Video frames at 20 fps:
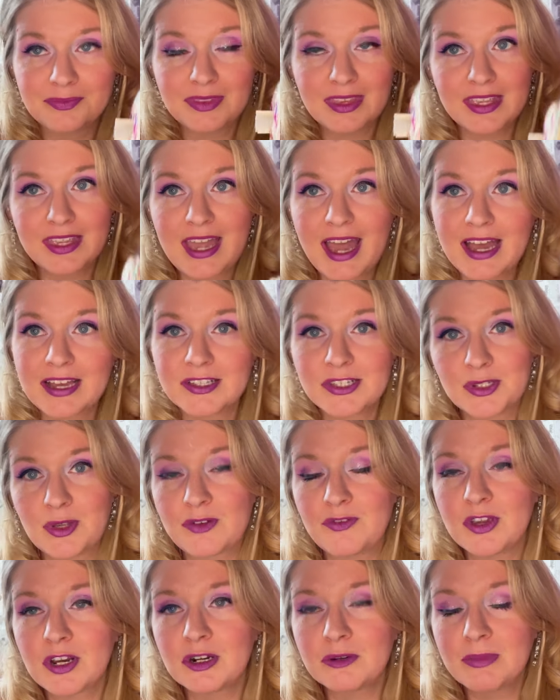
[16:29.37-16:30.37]
yeah, so I
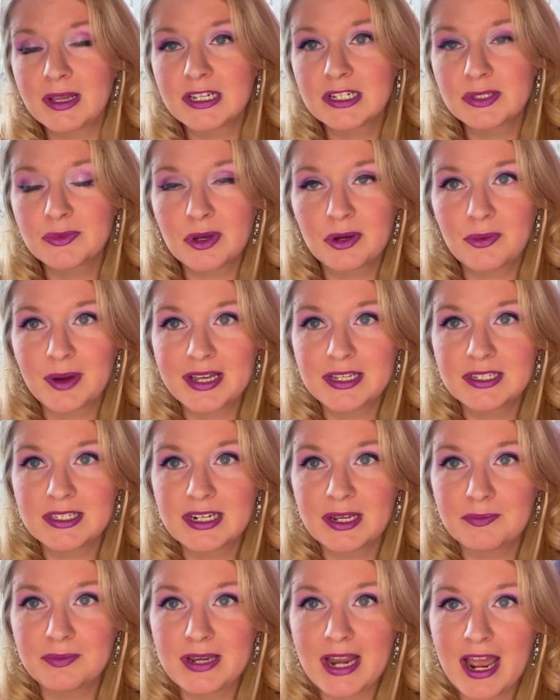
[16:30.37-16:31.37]
figured might as well wind it
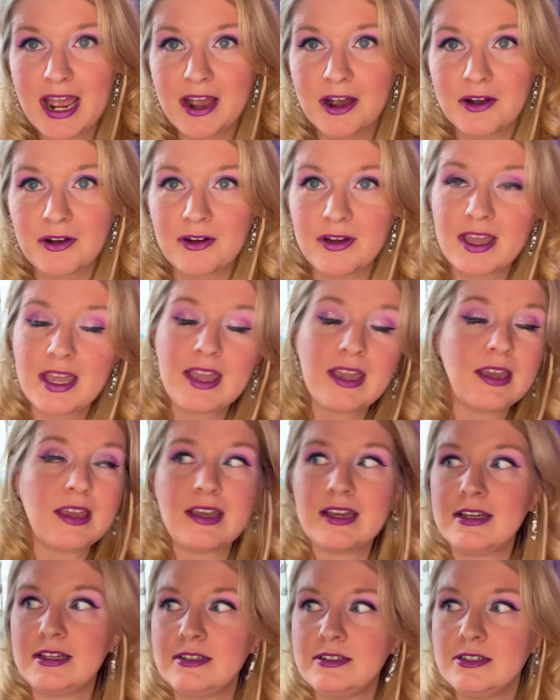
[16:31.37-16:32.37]
up now
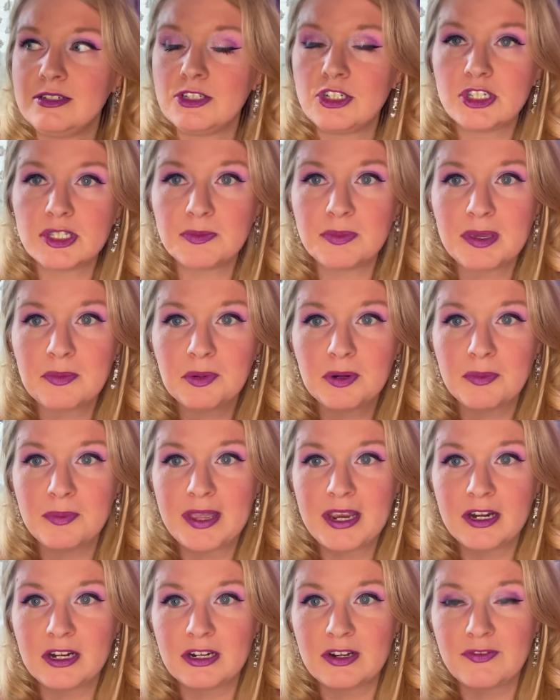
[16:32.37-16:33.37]
and just be
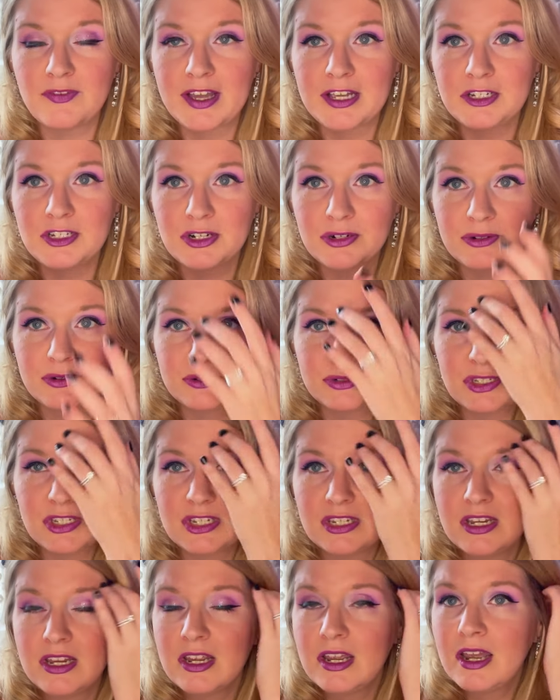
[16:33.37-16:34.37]
prepared if I don't
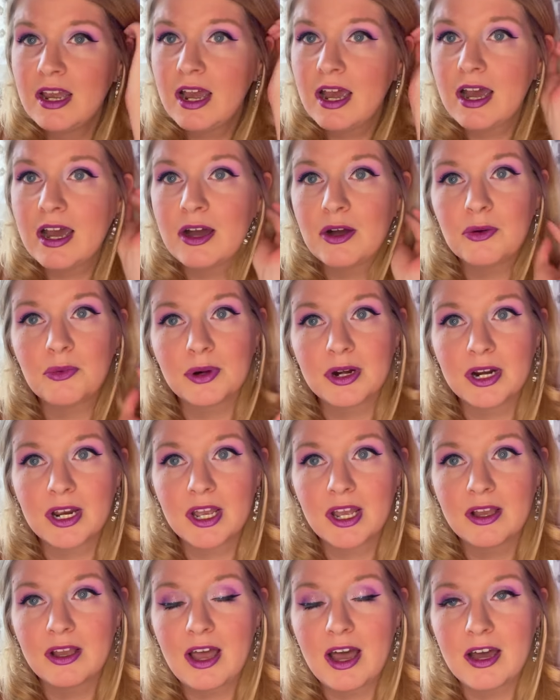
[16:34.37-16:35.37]
work
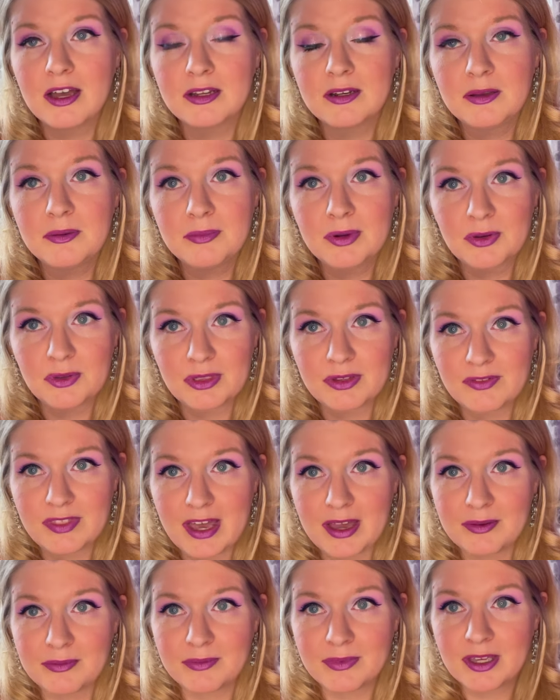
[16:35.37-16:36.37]
on both of
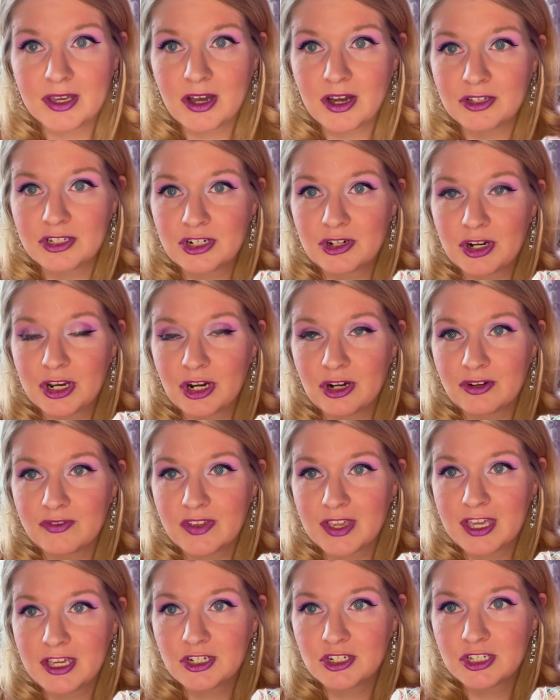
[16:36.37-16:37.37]
them during our
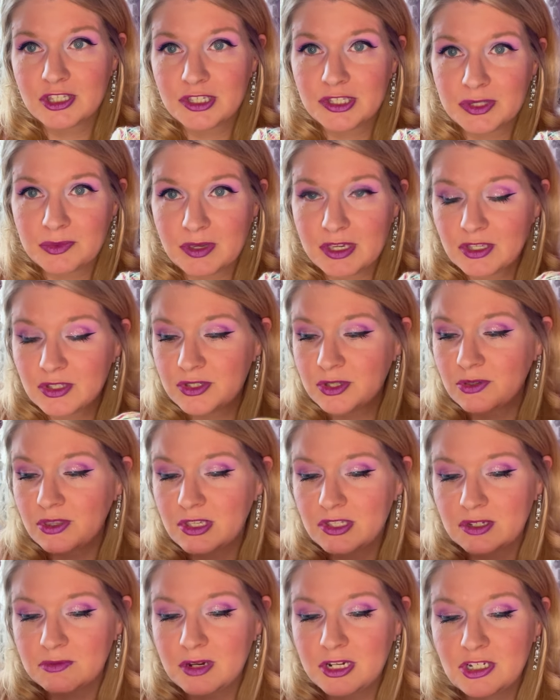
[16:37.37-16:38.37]
vacation this week. So
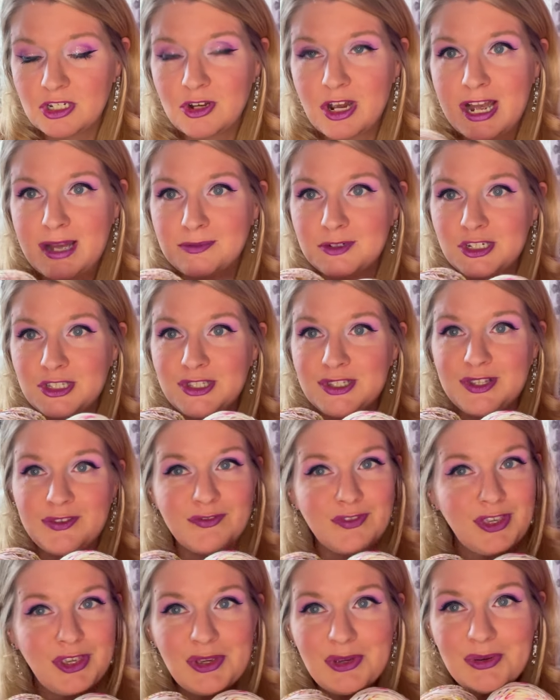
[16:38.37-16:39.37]
these are my two options. If
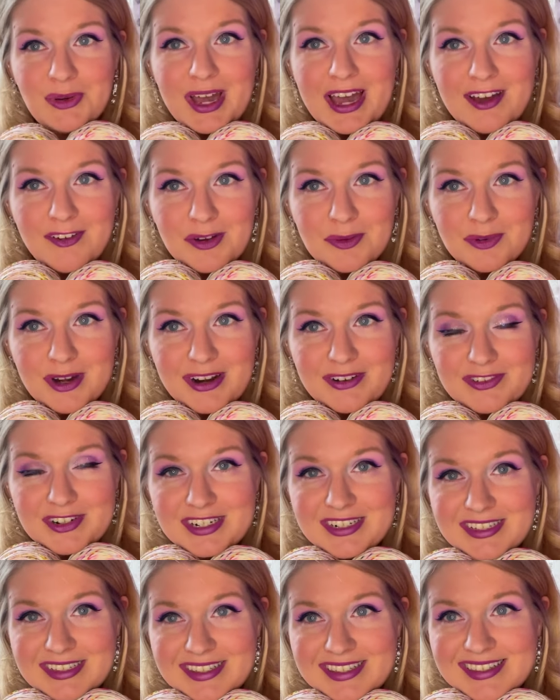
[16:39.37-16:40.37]
you have a
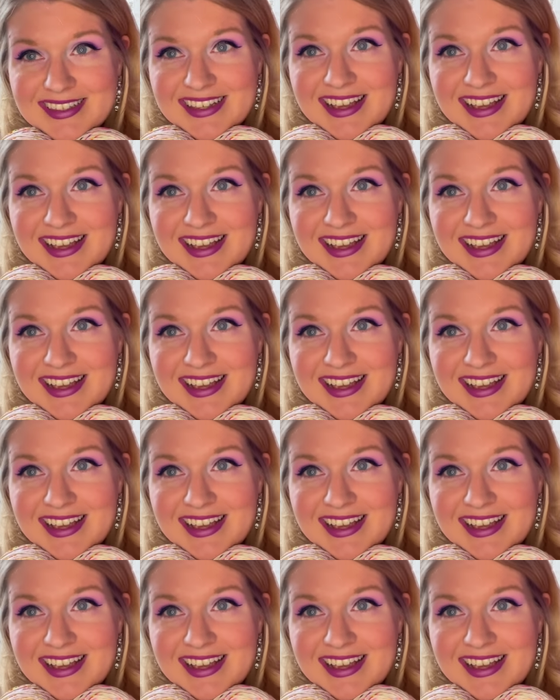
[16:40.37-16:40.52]
preference,